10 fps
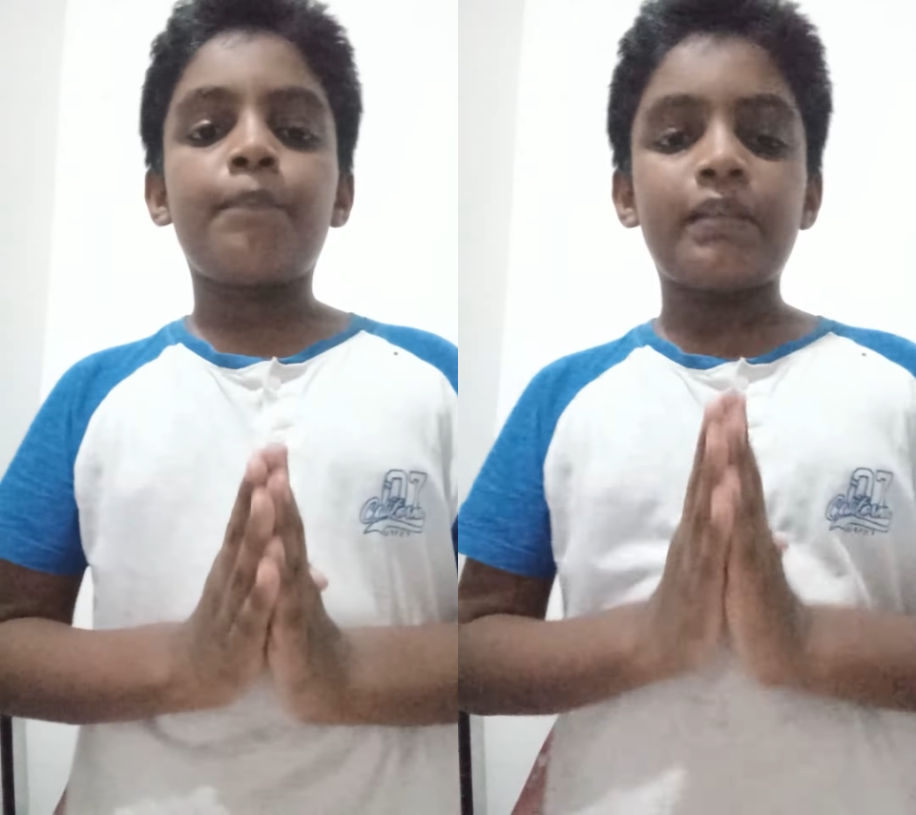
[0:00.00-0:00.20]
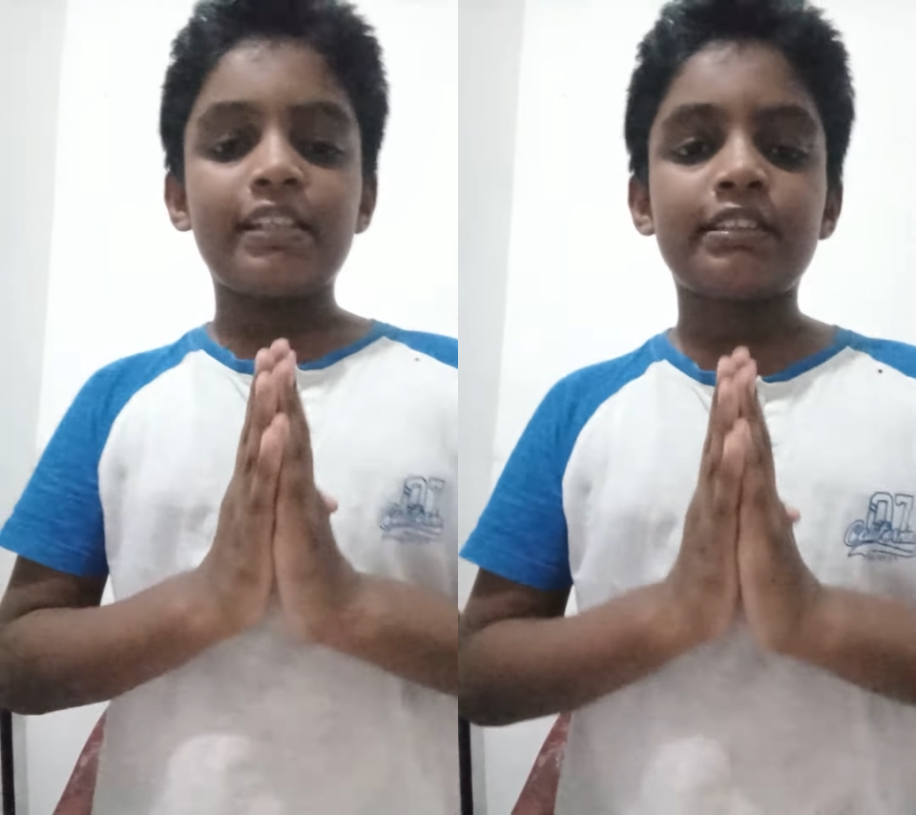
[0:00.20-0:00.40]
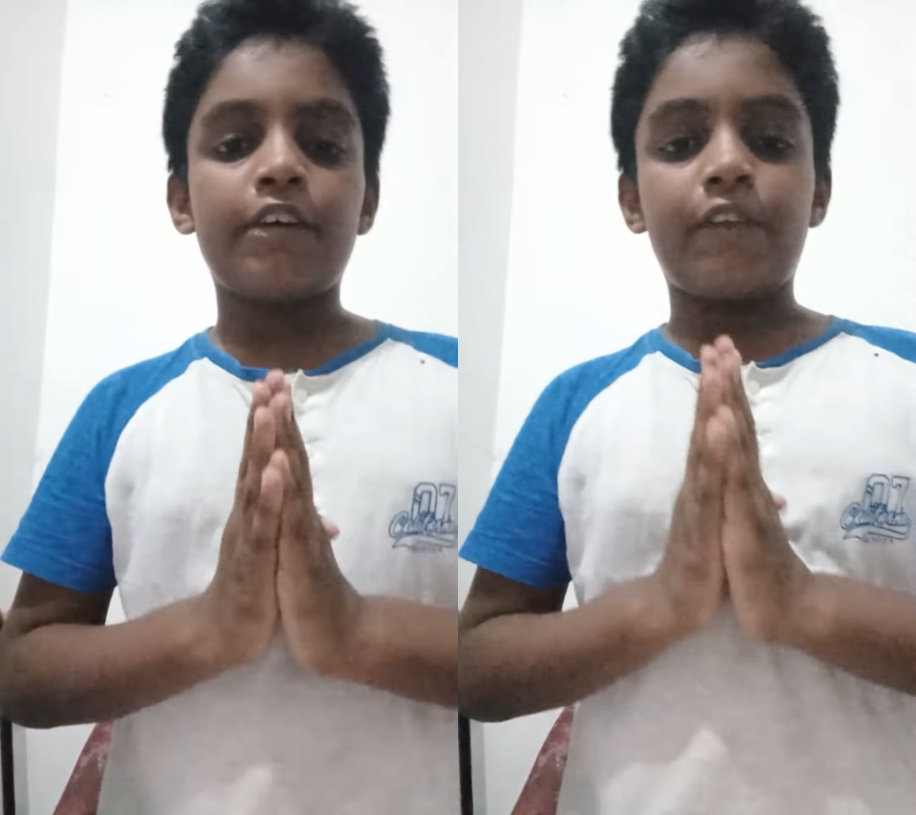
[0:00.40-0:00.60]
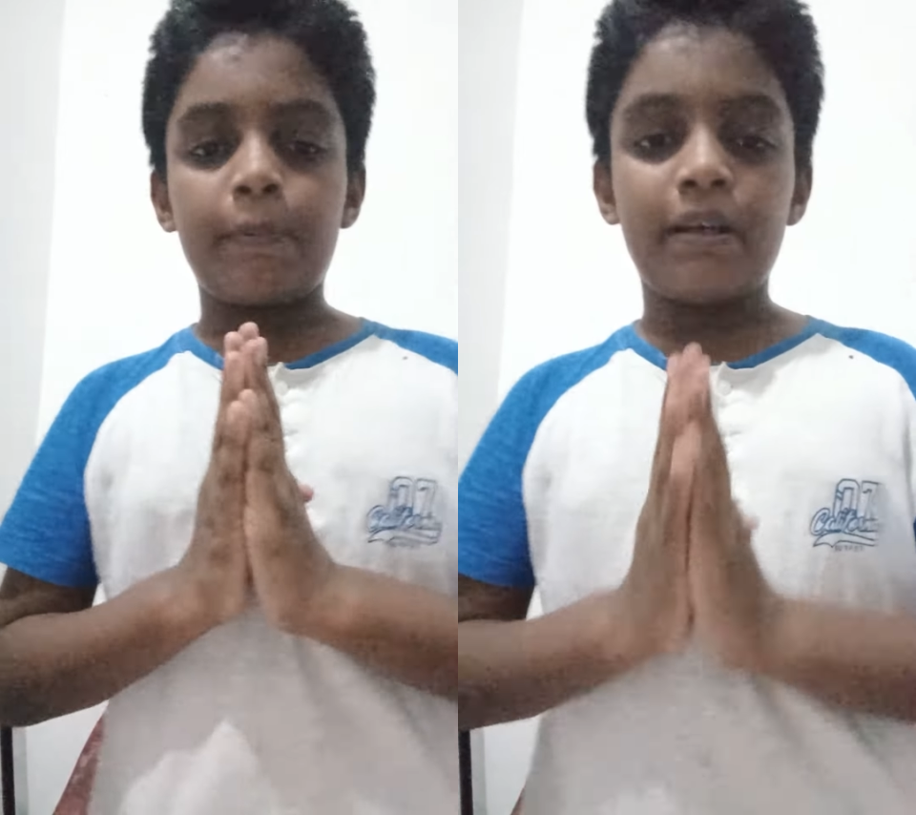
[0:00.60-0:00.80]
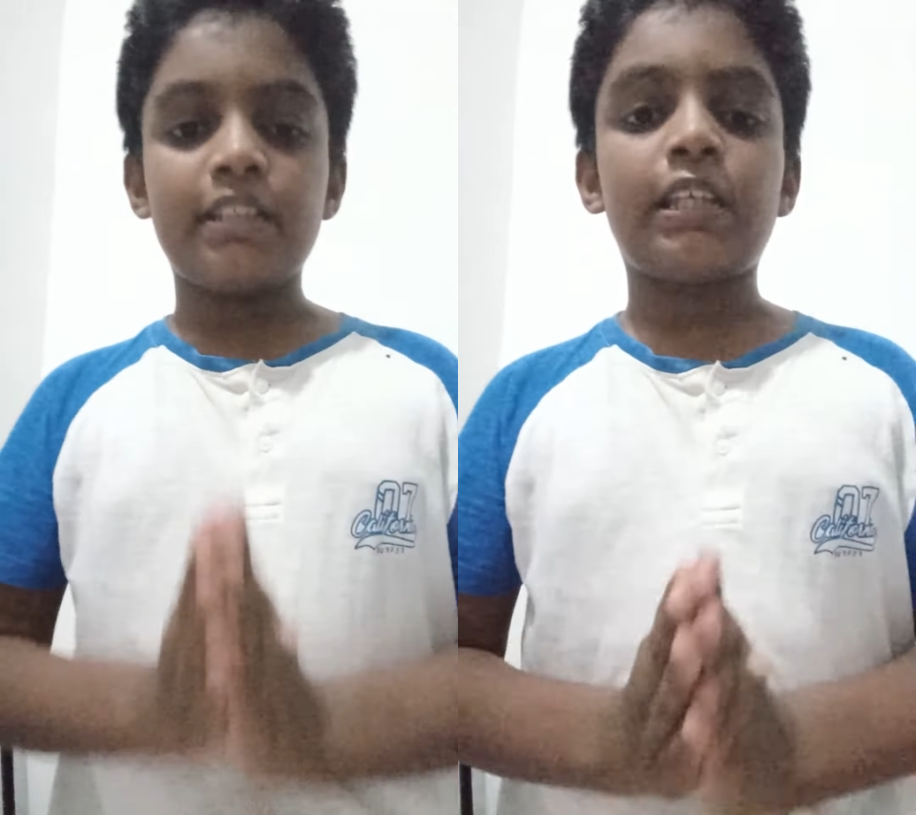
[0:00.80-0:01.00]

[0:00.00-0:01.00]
Please everybody